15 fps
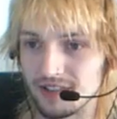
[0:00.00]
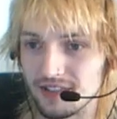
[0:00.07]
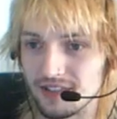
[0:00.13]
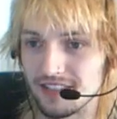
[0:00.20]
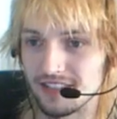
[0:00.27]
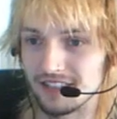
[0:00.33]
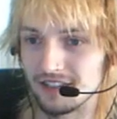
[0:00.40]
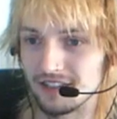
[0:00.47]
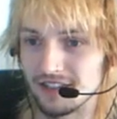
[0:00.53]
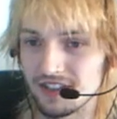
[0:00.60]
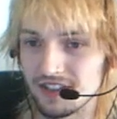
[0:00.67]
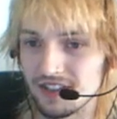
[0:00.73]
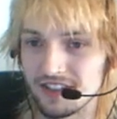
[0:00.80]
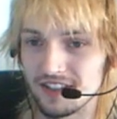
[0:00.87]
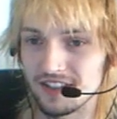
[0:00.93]
we've got this dirt
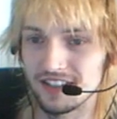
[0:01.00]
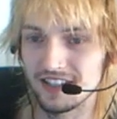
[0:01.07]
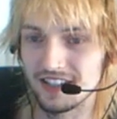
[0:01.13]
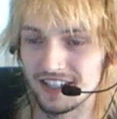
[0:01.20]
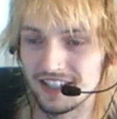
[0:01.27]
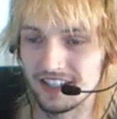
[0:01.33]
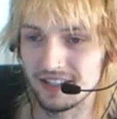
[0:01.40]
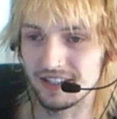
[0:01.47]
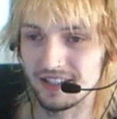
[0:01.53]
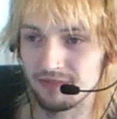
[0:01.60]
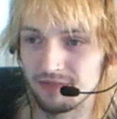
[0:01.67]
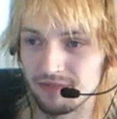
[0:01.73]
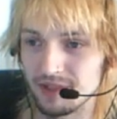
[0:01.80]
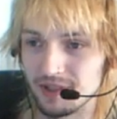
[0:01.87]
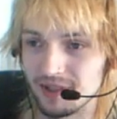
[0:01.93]
texture that we put
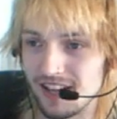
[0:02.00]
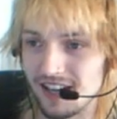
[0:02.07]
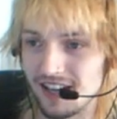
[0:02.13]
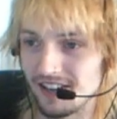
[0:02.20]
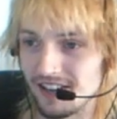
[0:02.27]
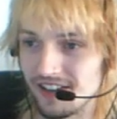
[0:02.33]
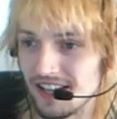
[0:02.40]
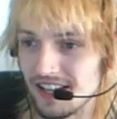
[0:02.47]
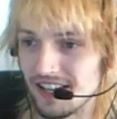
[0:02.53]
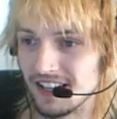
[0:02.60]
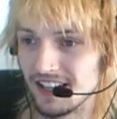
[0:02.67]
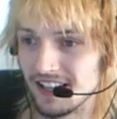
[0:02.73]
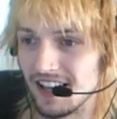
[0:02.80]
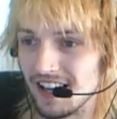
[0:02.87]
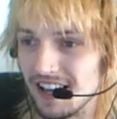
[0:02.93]
down
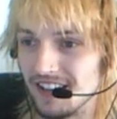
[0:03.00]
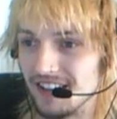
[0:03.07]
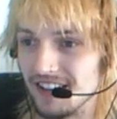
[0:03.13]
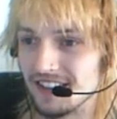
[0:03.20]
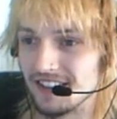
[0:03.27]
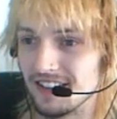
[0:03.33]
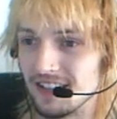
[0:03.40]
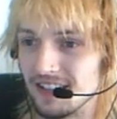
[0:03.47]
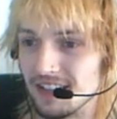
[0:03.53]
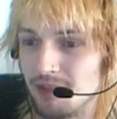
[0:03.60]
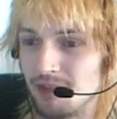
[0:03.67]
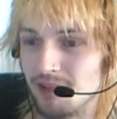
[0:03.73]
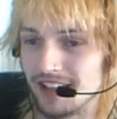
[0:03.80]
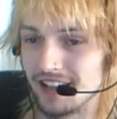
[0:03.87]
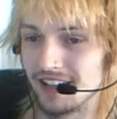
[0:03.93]
and a little paddock
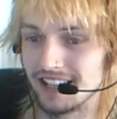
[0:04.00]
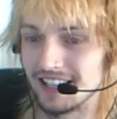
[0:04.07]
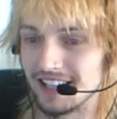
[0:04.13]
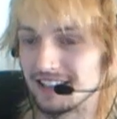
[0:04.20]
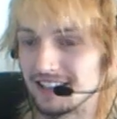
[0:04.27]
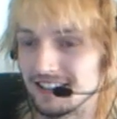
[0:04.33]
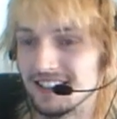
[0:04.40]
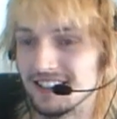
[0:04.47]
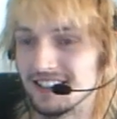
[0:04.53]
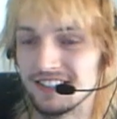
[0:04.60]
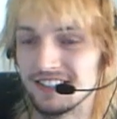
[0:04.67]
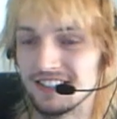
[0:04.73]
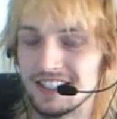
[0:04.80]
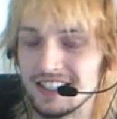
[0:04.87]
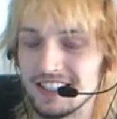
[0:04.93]
area.
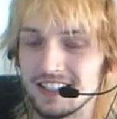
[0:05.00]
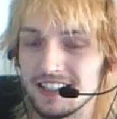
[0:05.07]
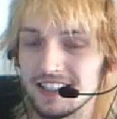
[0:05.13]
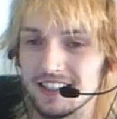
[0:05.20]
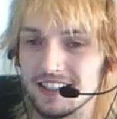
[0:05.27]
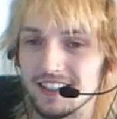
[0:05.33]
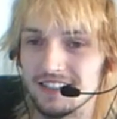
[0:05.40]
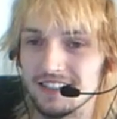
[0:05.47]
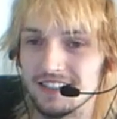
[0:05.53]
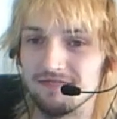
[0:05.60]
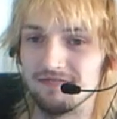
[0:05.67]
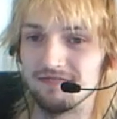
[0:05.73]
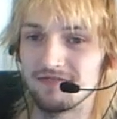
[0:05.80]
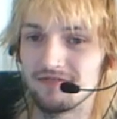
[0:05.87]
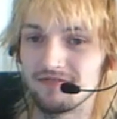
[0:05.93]

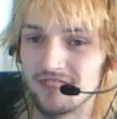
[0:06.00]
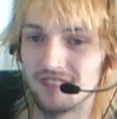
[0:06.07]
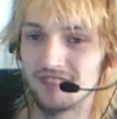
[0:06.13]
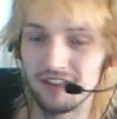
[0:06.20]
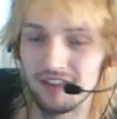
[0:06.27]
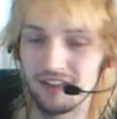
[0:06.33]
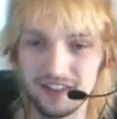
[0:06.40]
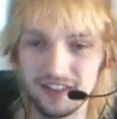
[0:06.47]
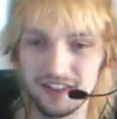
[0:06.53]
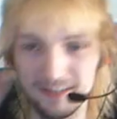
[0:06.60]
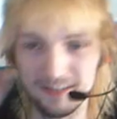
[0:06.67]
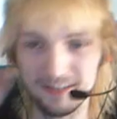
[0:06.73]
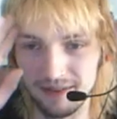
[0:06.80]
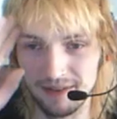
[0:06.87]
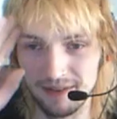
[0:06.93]
I've got the scene mapped out
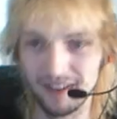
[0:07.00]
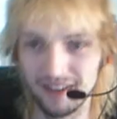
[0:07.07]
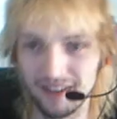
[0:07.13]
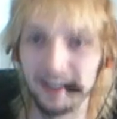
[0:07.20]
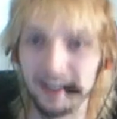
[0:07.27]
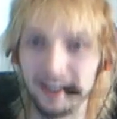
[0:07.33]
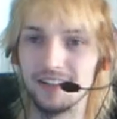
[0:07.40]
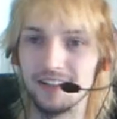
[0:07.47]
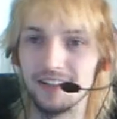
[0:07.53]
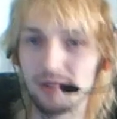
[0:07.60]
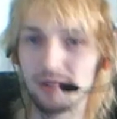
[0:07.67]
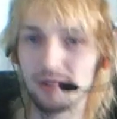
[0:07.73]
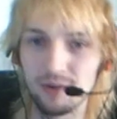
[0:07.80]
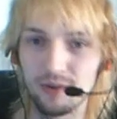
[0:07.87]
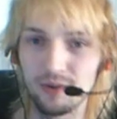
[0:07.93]
in my head, and you're probably
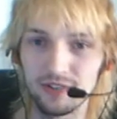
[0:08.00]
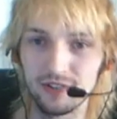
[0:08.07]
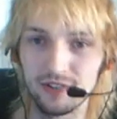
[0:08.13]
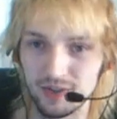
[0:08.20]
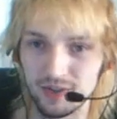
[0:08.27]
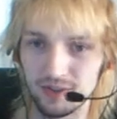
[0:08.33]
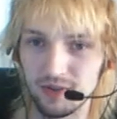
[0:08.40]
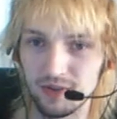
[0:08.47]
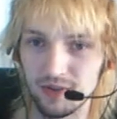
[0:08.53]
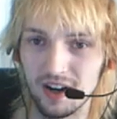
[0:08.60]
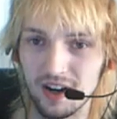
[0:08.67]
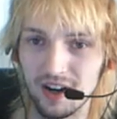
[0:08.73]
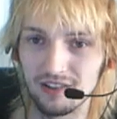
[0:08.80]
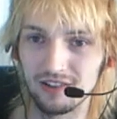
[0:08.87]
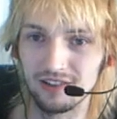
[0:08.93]
wondering as well, what are all
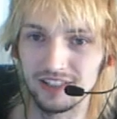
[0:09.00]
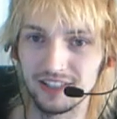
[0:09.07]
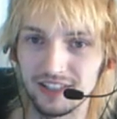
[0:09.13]
these